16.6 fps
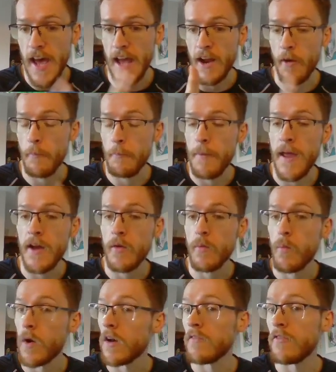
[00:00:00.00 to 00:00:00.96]
and I'll
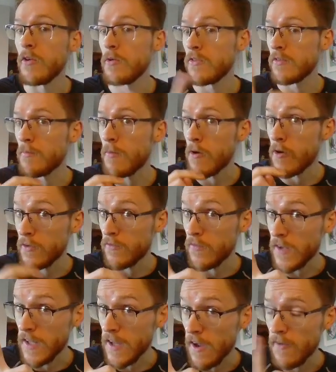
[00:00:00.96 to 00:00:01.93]
pick one of you in tomorrow's
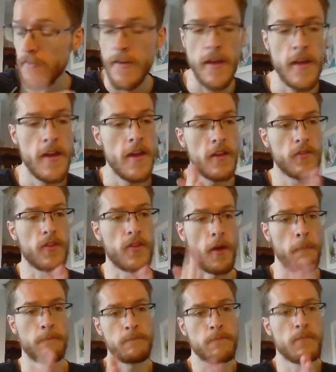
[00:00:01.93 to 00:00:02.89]
video. So
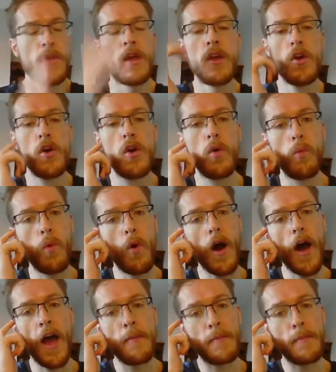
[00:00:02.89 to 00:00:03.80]
what I'm